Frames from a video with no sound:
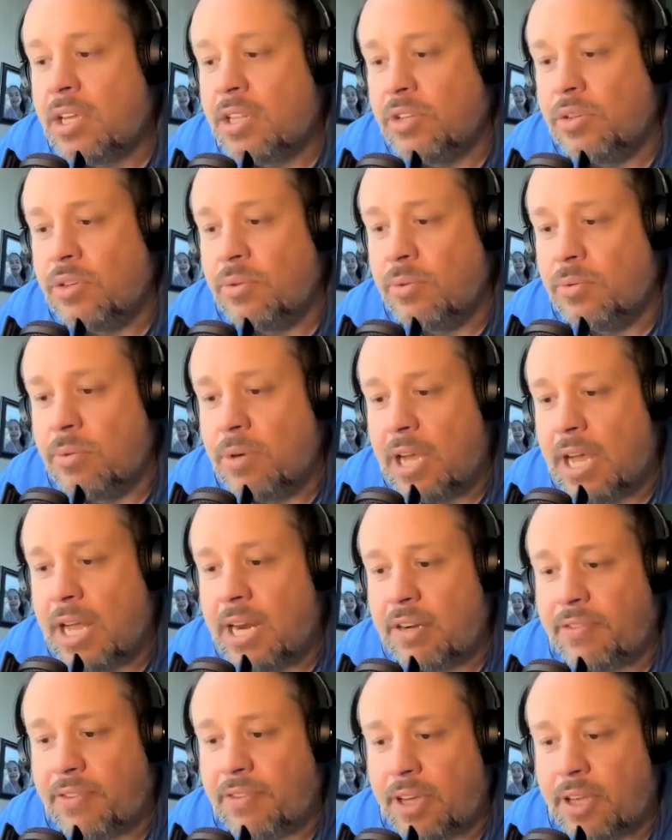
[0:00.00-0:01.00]
Do
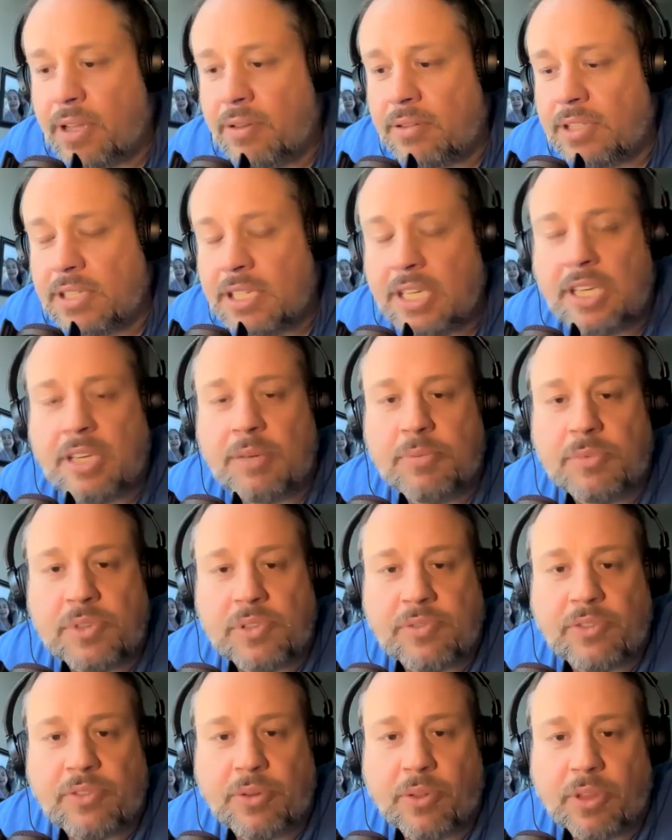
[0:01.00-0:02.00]
NFL teams
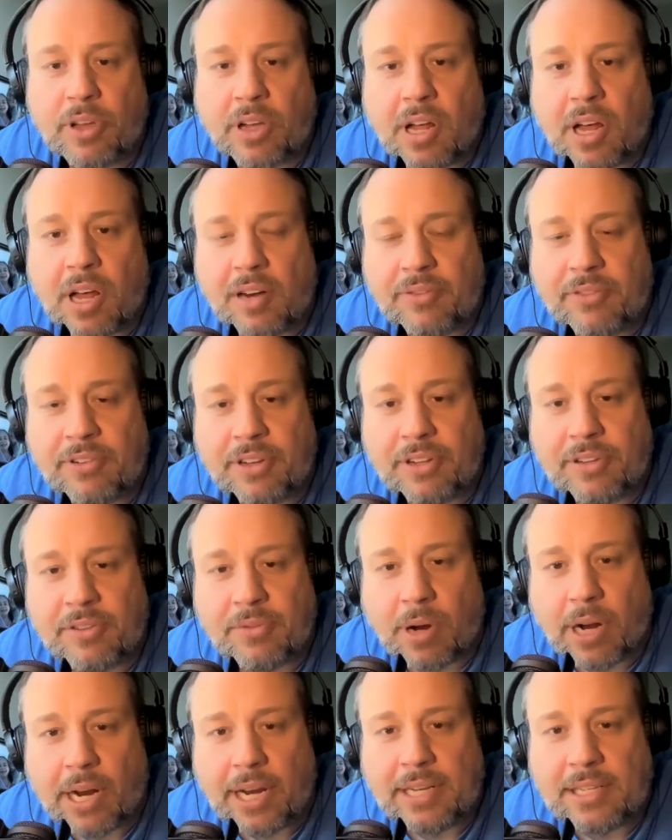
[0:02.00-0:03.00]
feel the confidence,
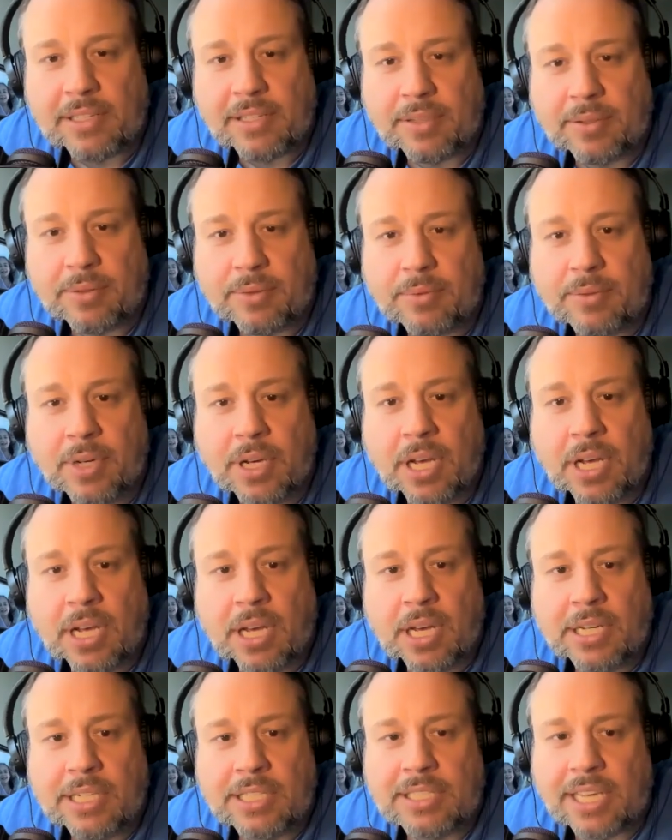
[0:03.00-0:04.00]
right, to
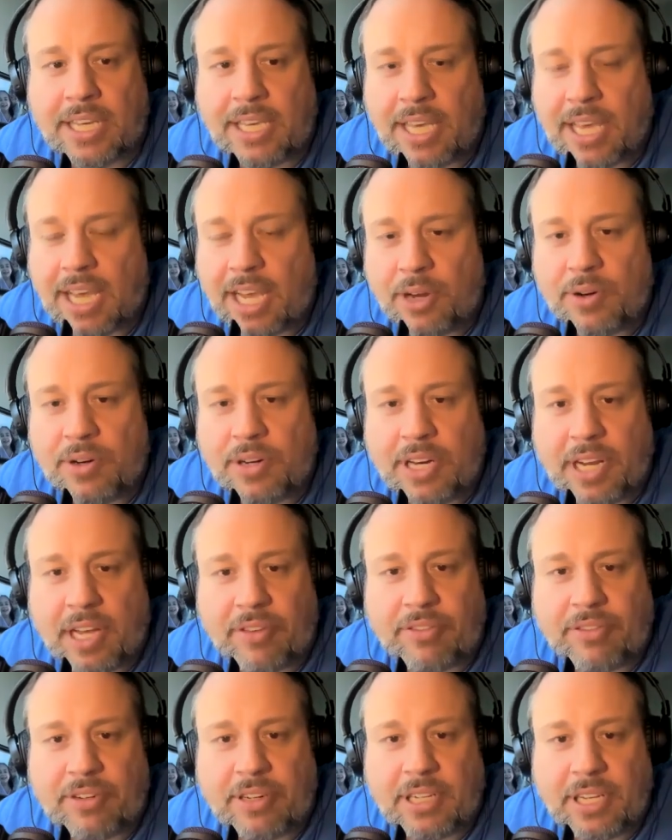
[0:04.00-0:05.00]
say, yeah, you're
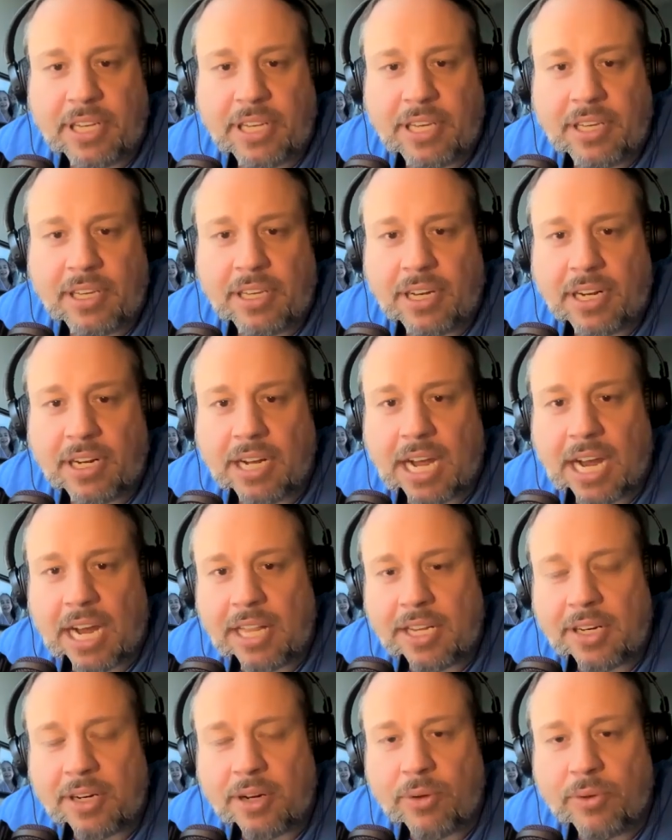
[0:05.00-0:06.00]
definitely a guy
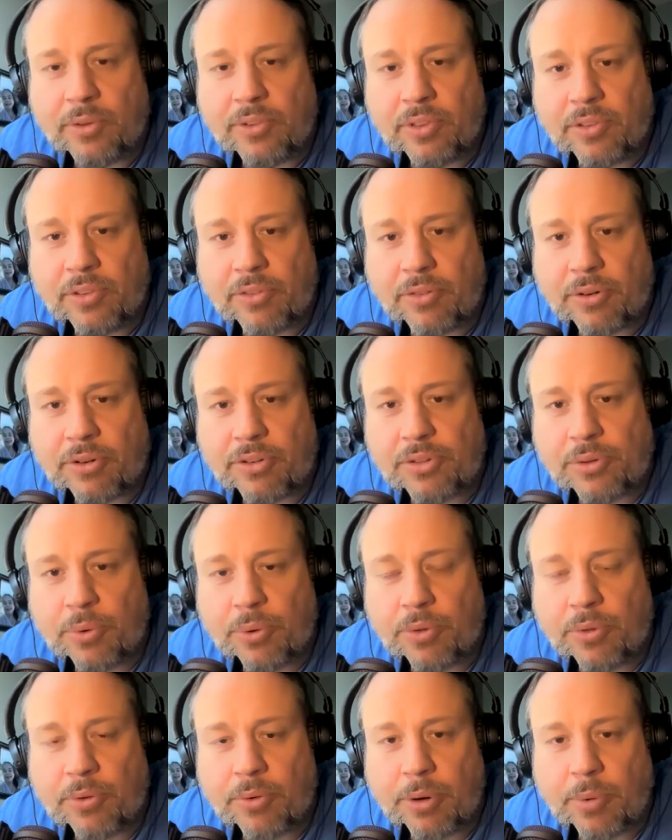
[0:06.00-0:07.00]
that goes in the first 2
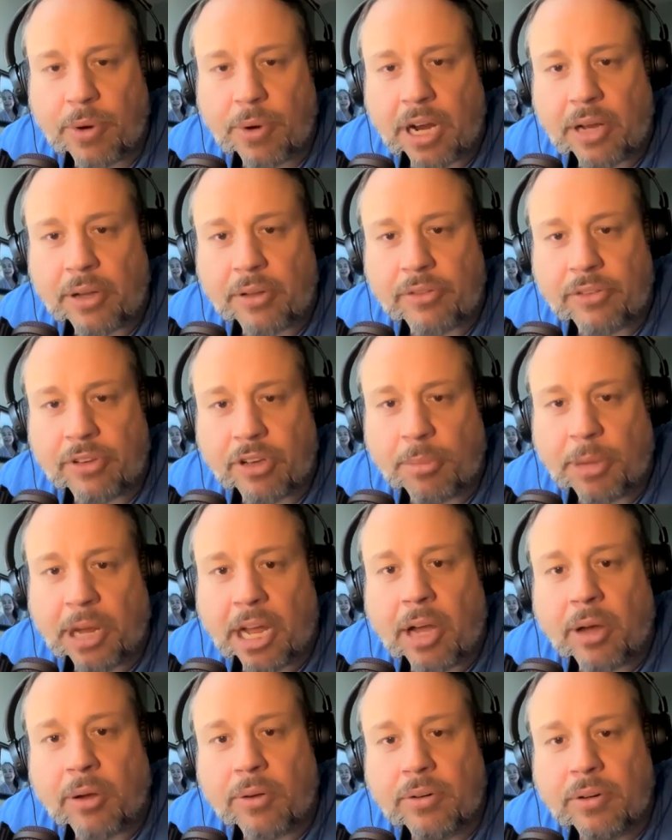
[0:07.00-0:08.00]
or 3 rounds, come
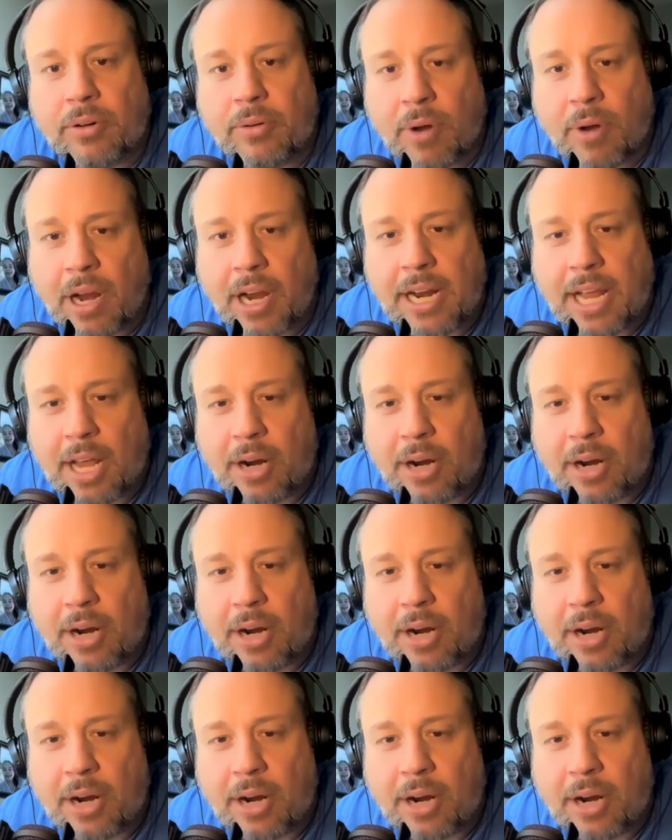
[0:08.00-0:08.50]
out, right?